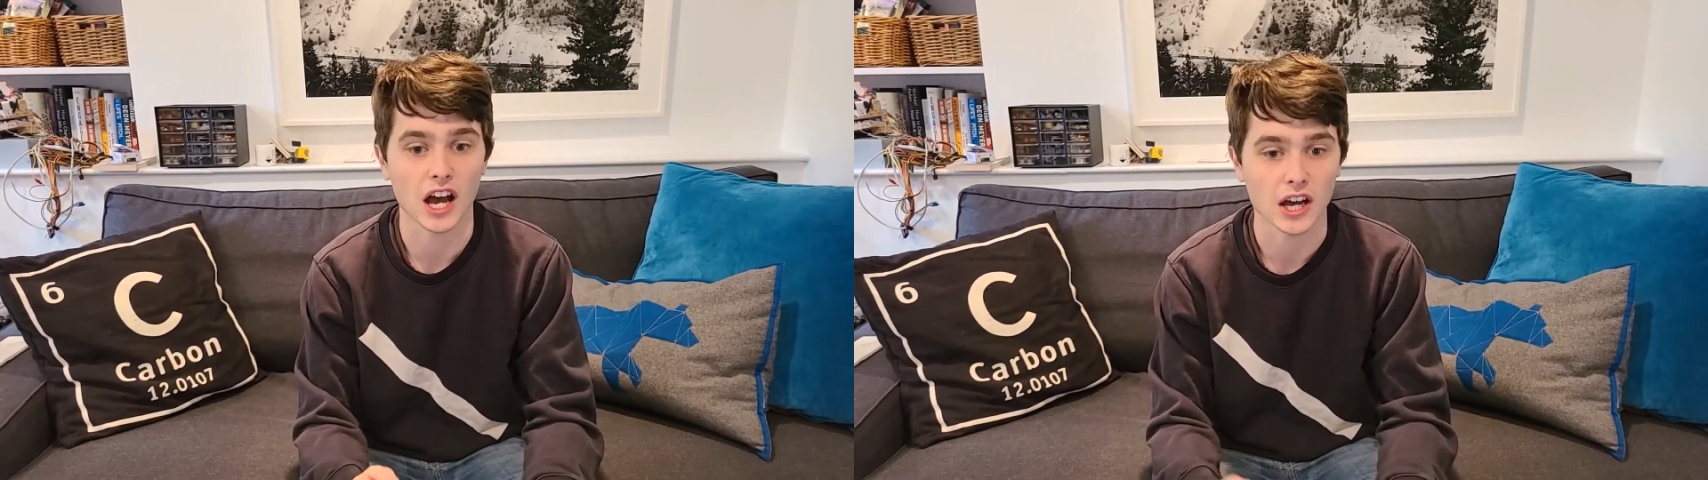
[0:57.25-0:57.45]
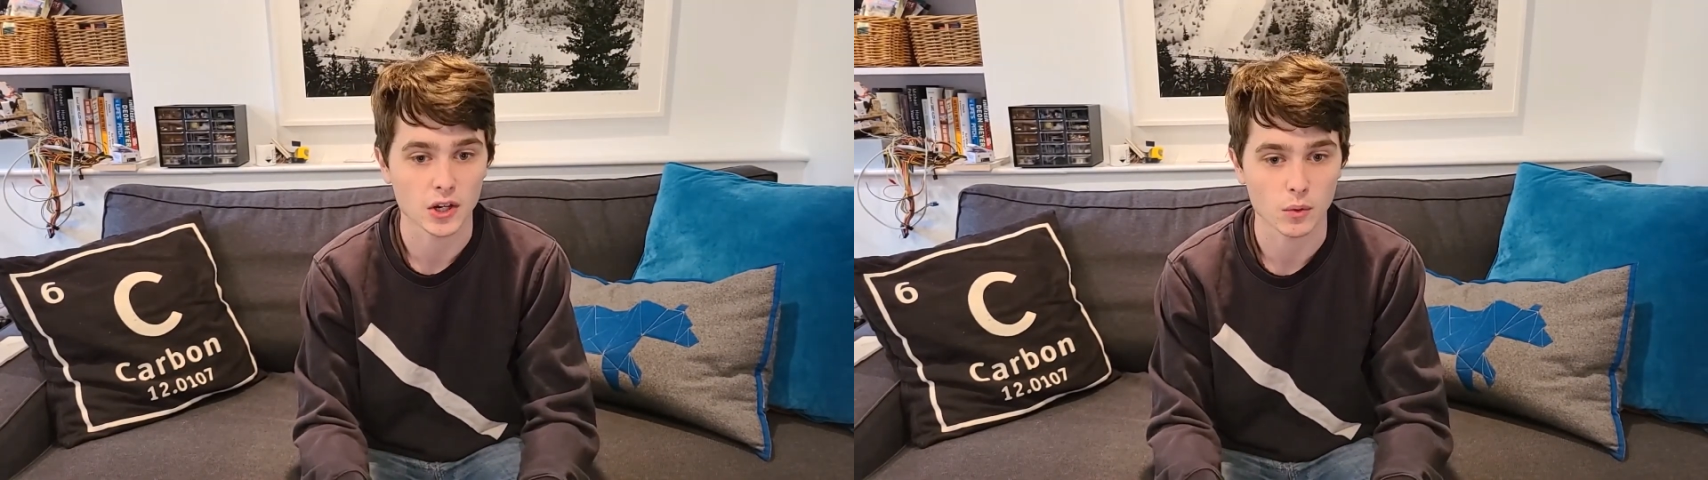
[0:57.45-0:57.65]

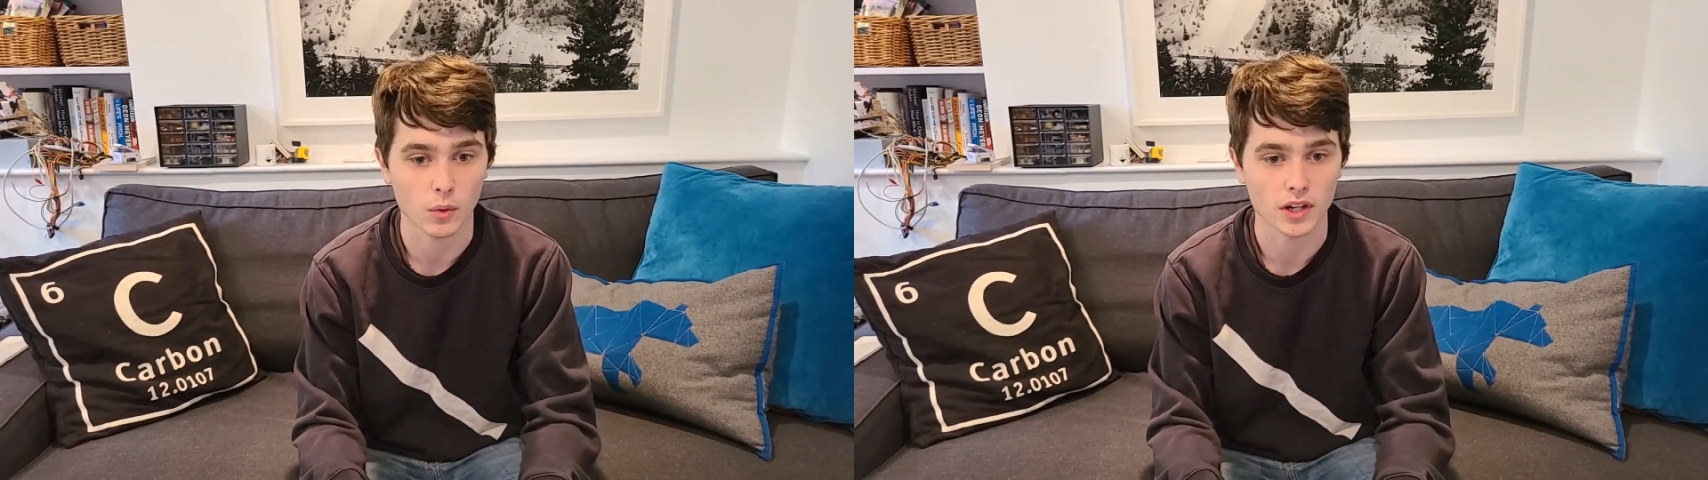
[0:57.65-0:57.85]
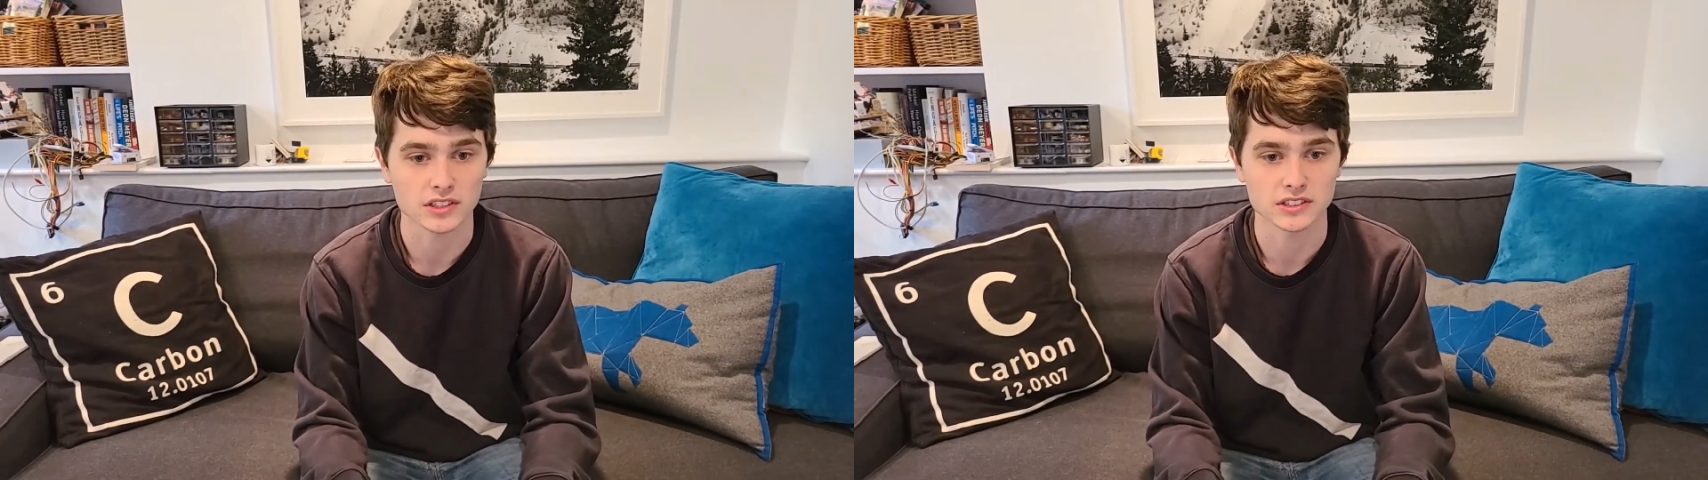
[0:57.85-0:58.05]
I don't
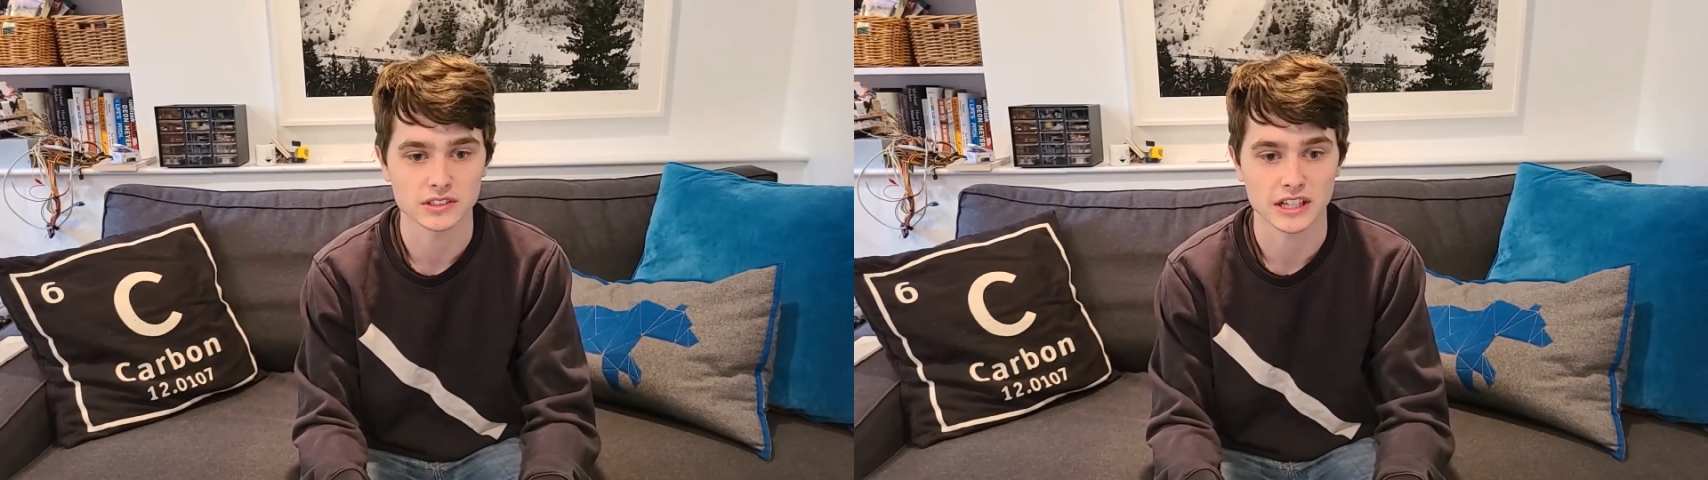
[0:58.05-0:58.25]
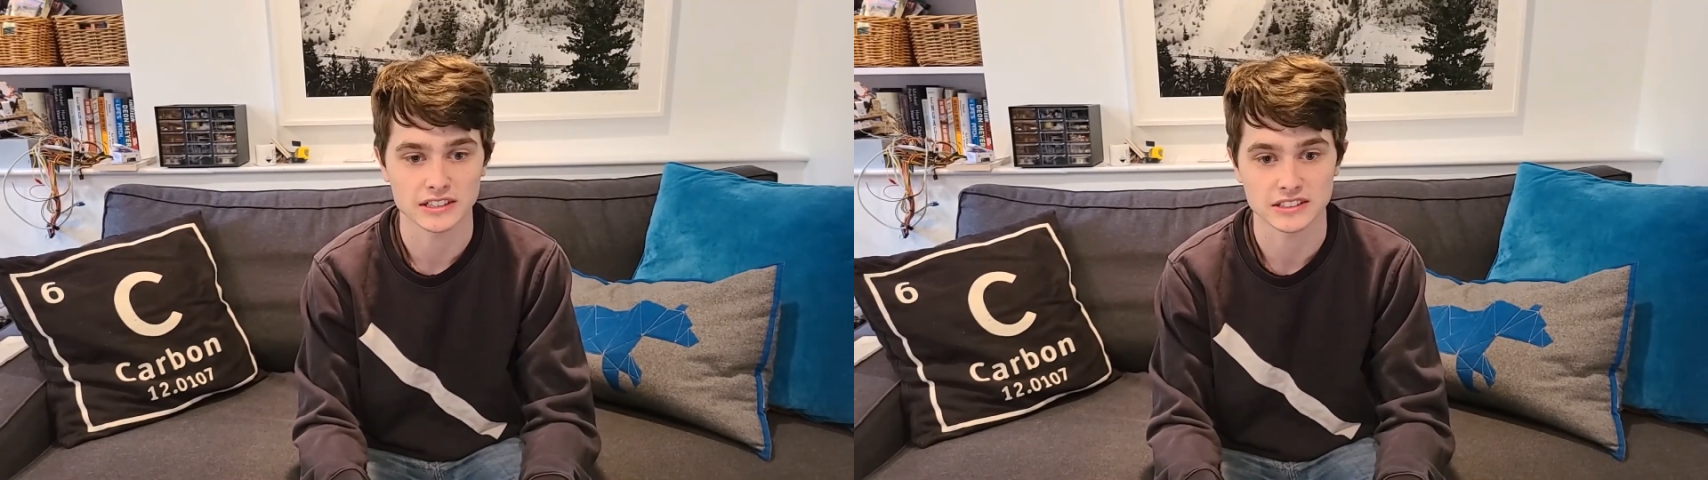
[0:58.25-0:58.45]
want to
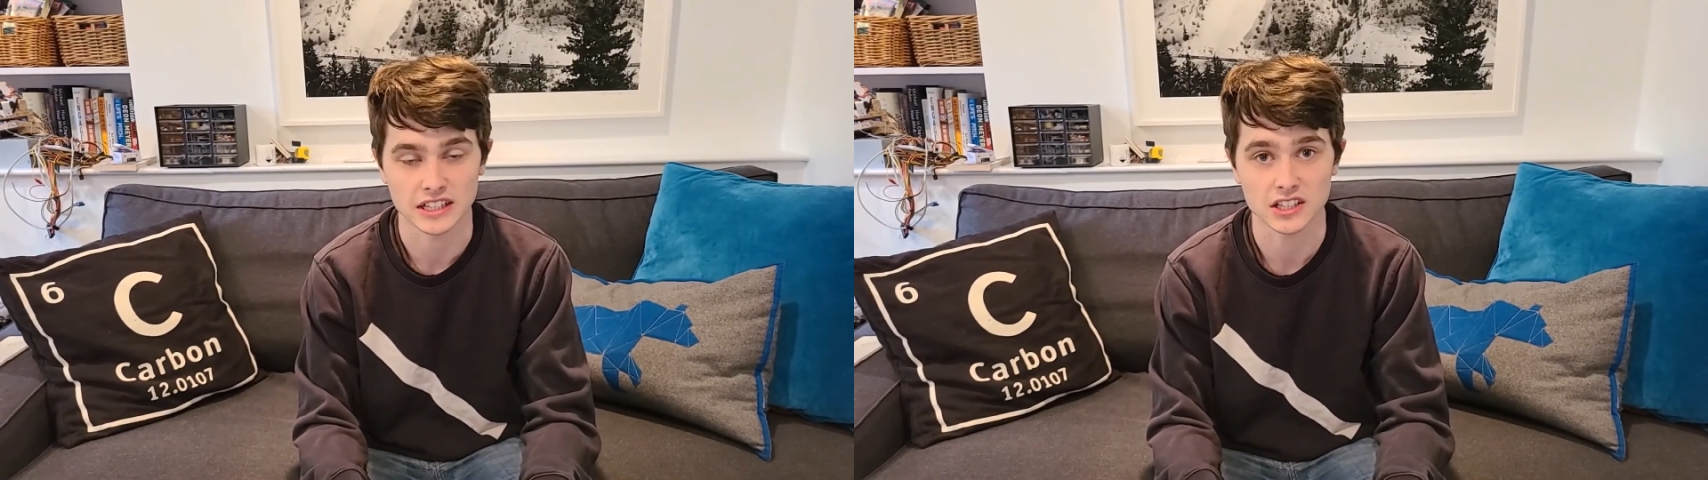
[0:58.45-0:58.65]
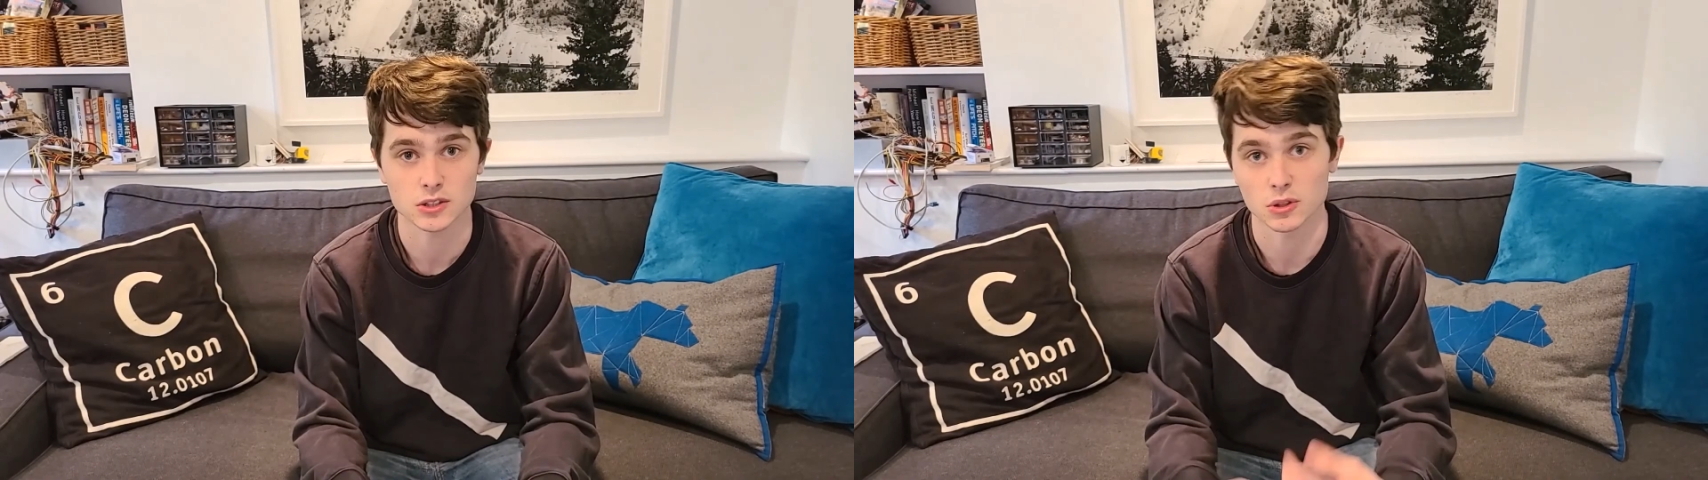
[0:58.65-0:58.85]
get
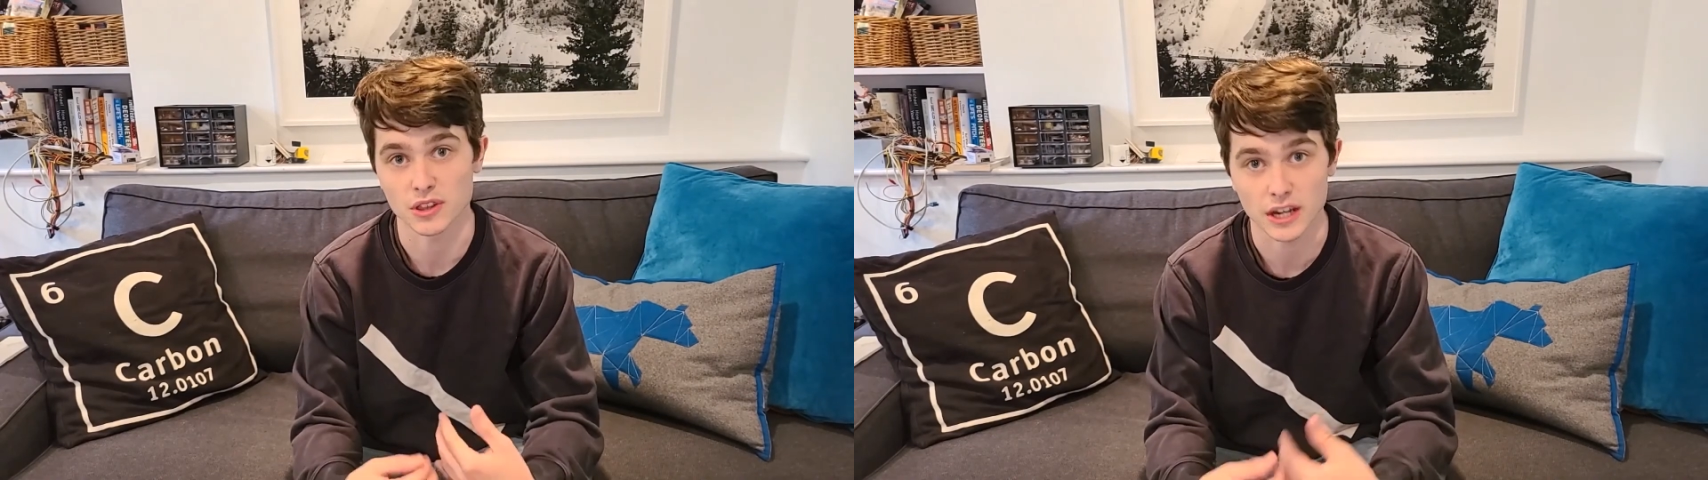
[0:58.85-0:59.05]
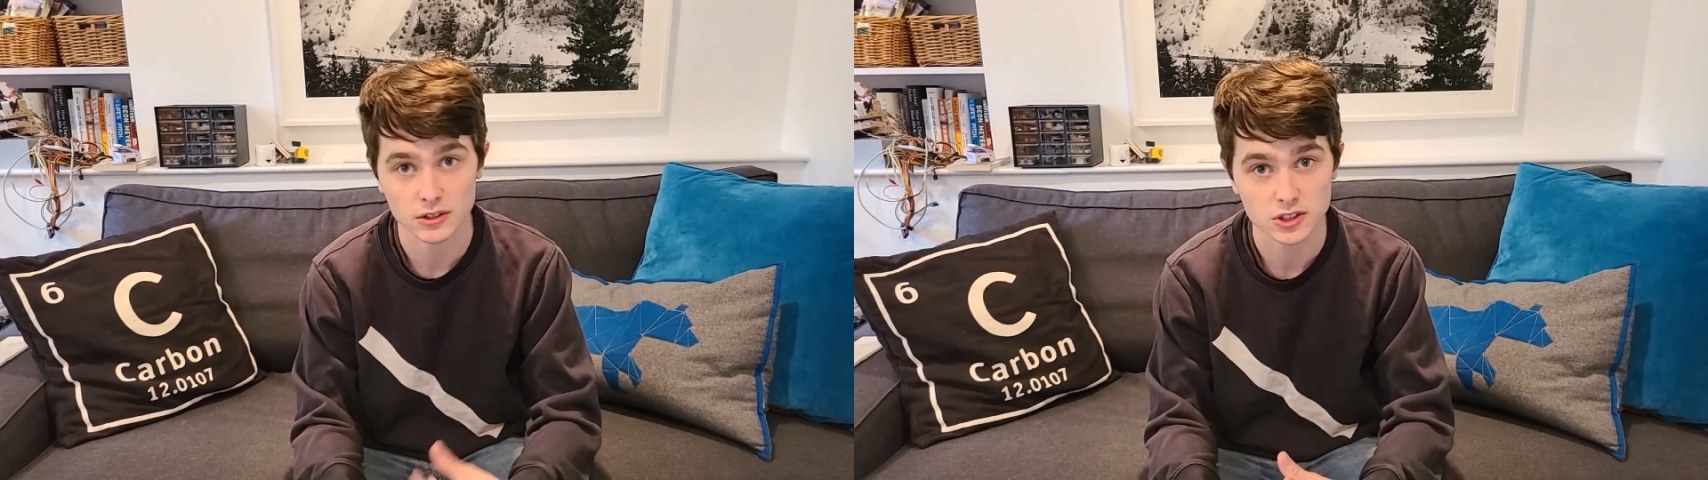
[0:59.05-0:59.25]
sick due to their